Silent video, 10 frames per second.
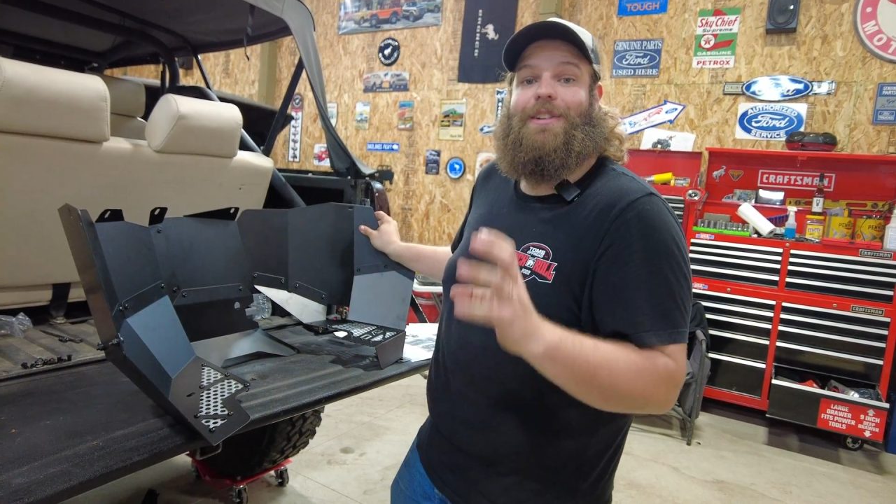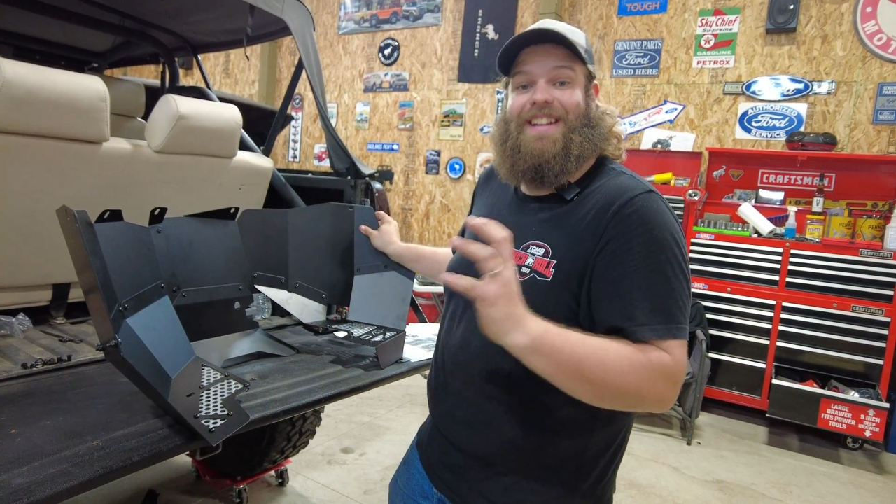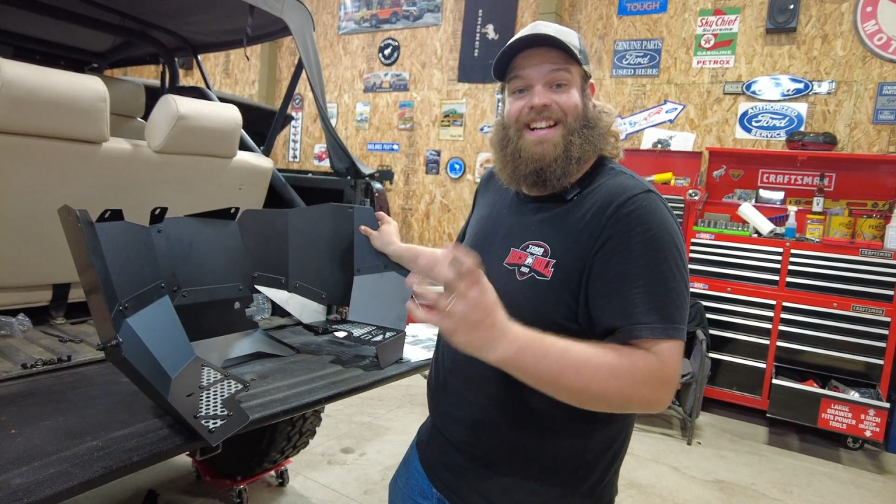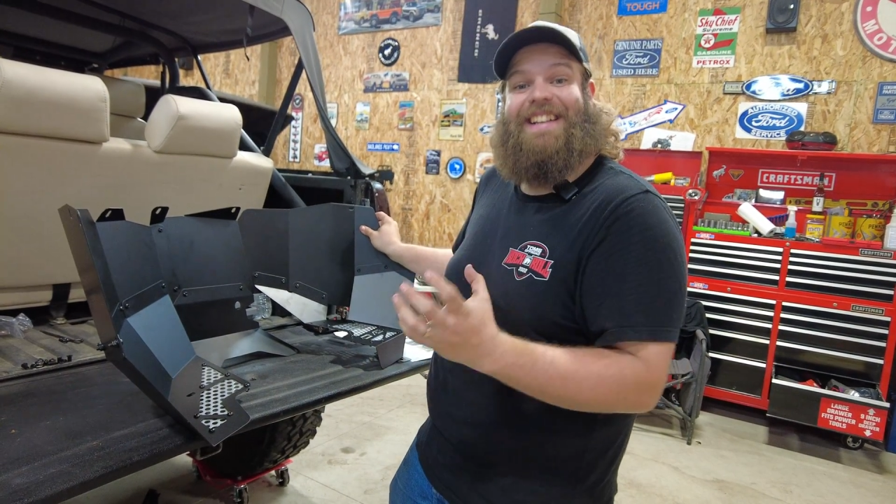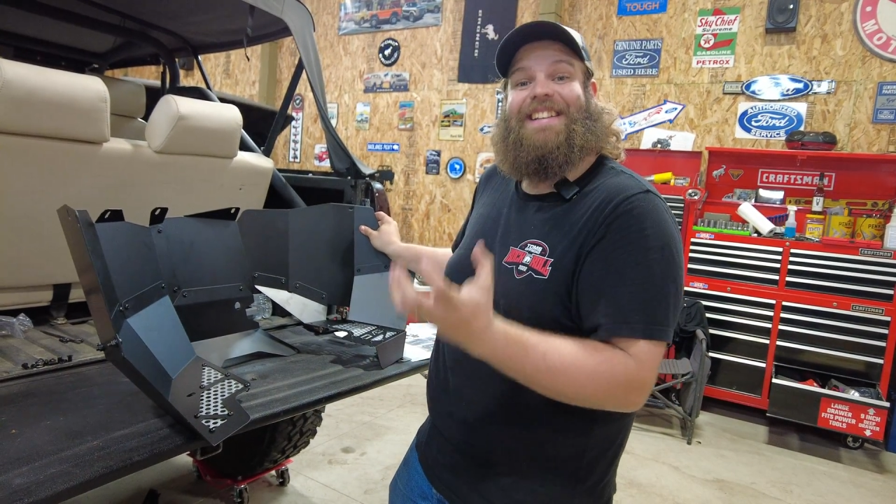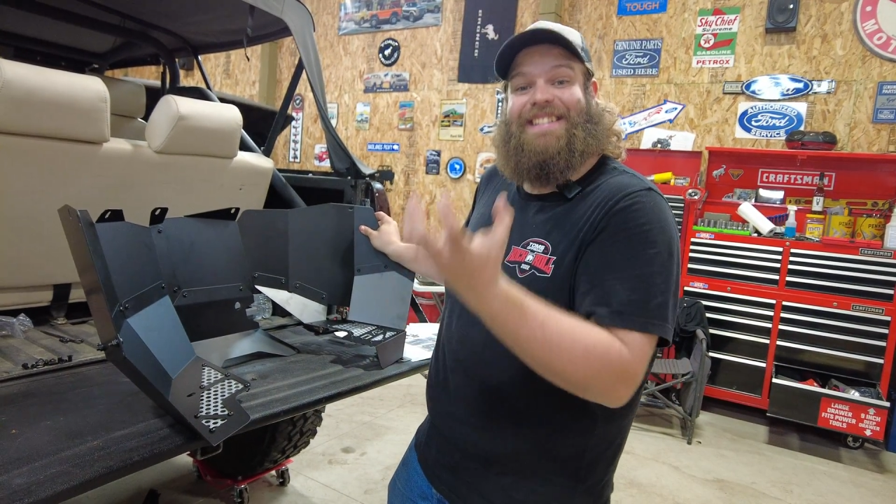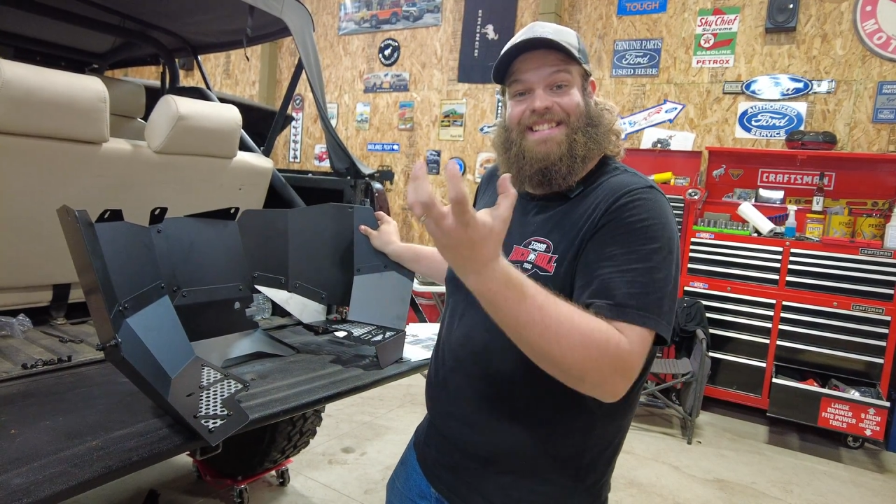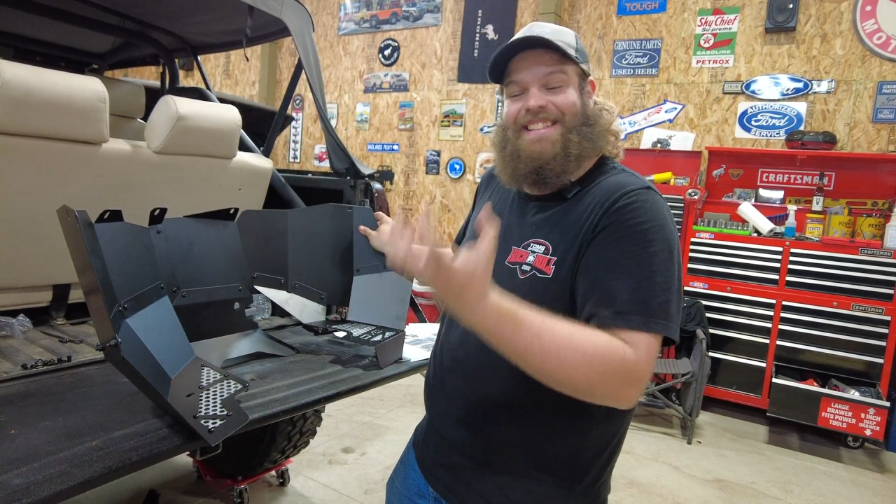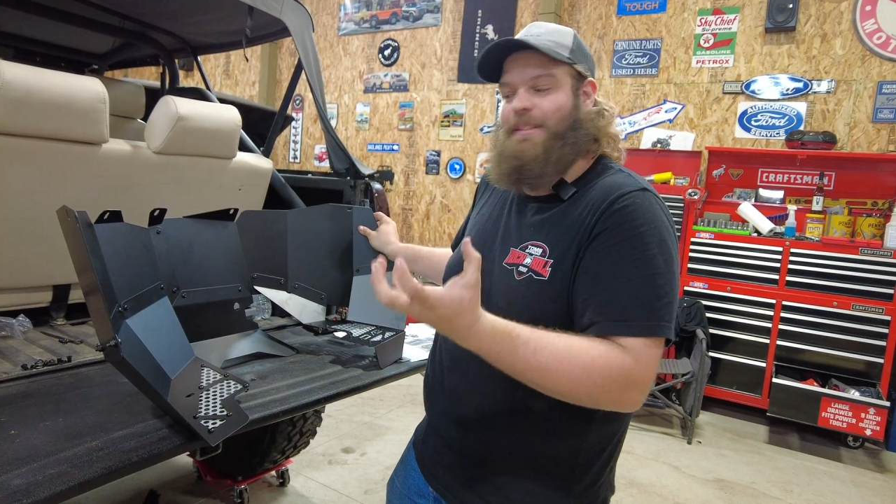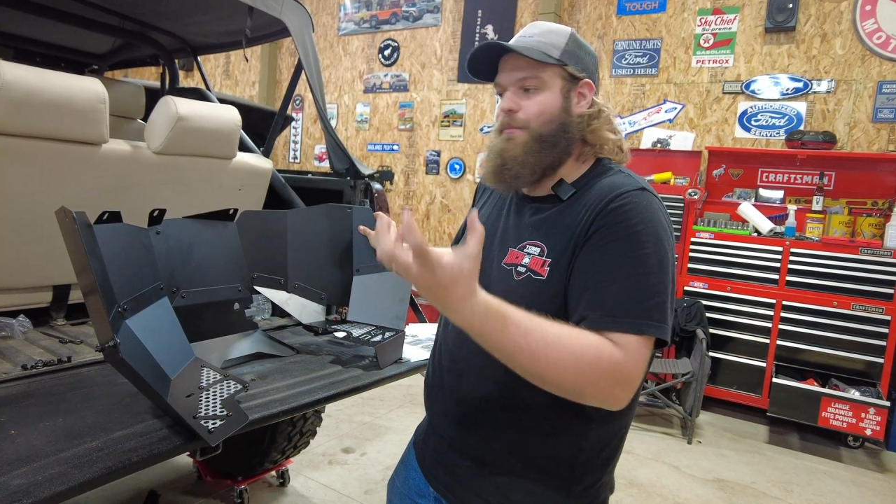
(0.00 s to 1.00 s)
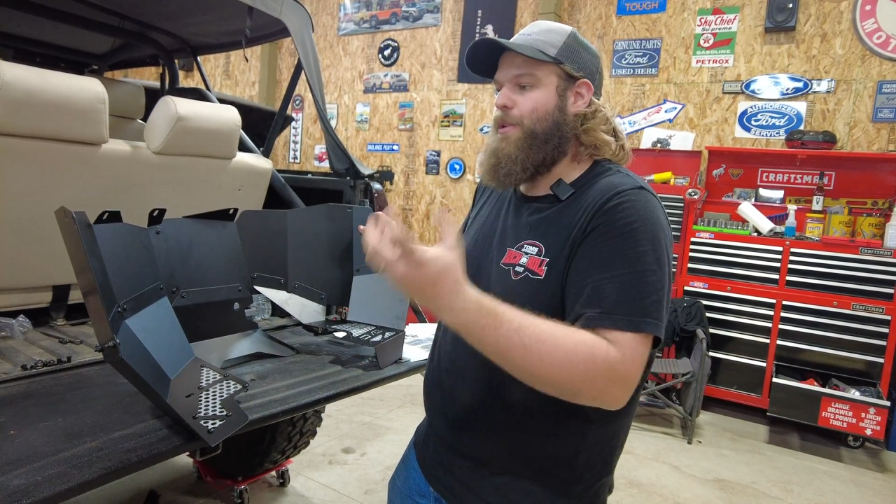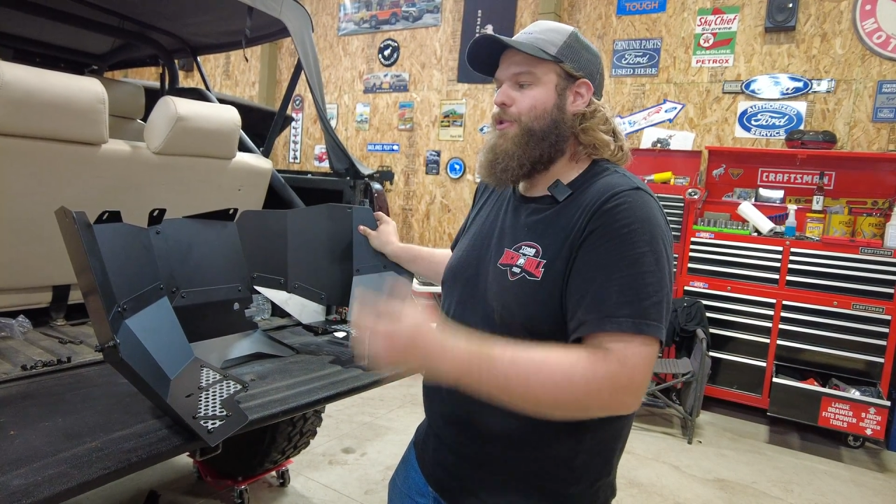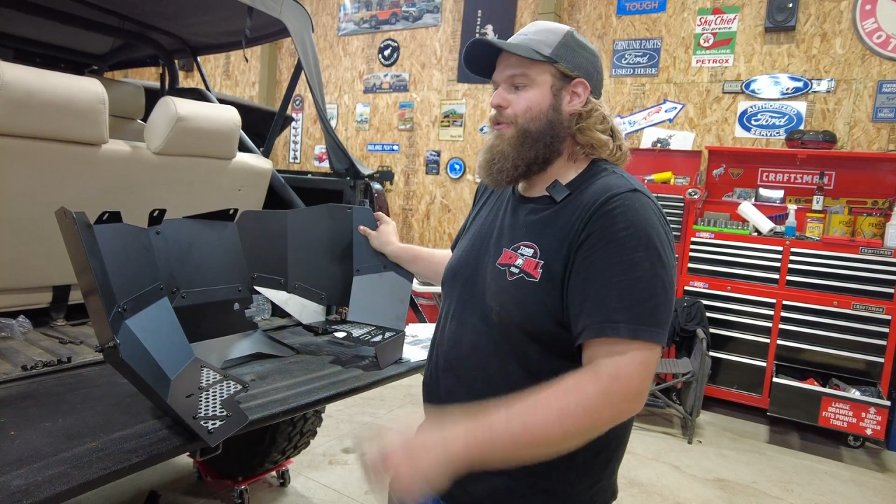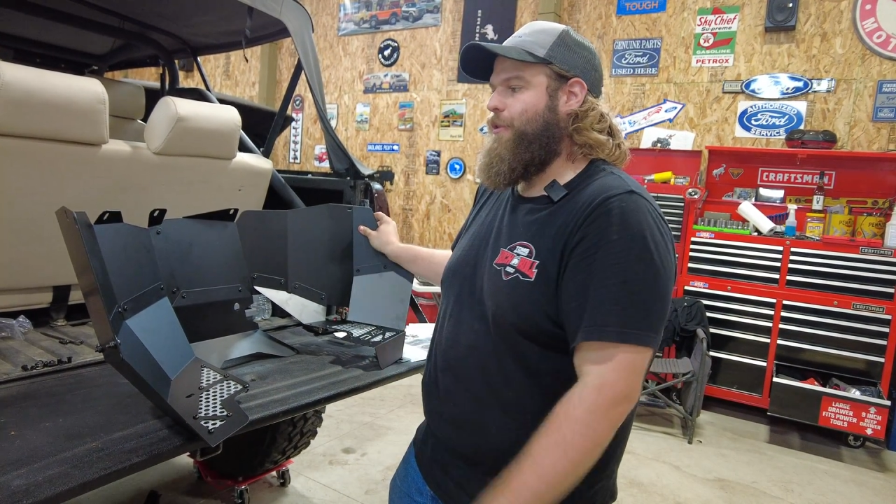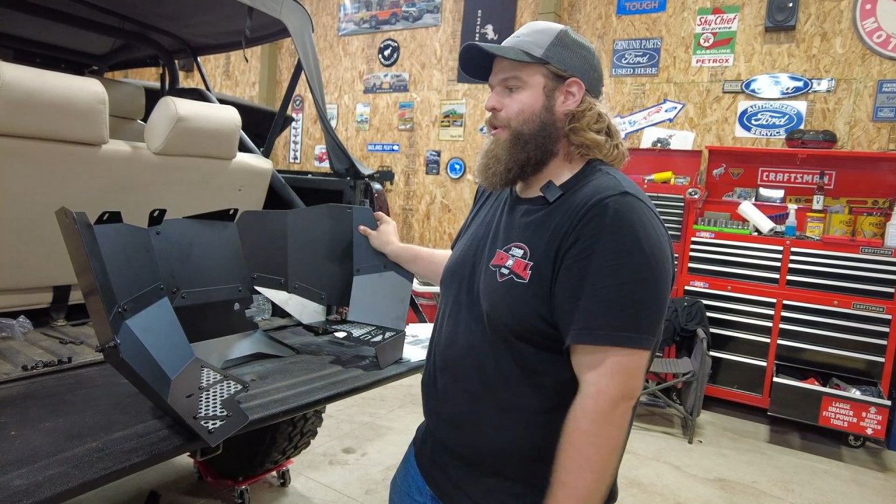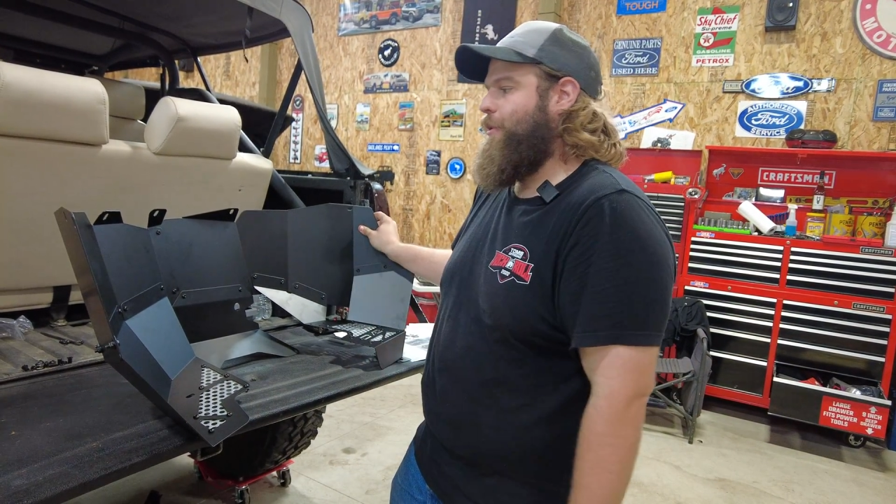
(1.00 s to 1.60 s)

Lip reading: you kind of can maneuver it